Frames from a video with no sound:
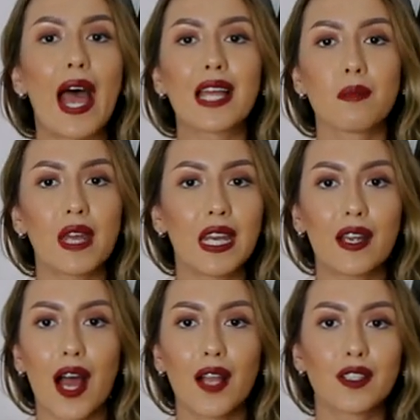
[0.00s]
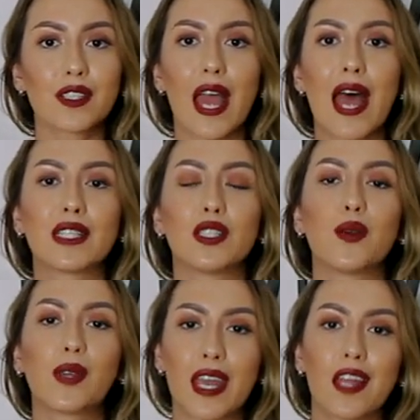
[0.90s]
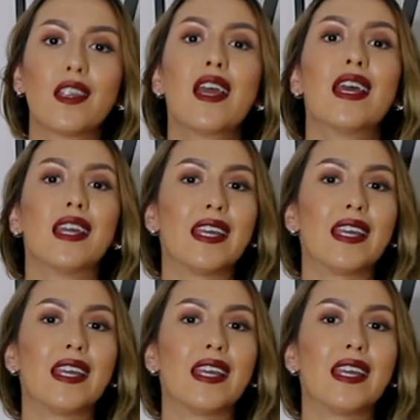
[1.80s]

as many colors as you can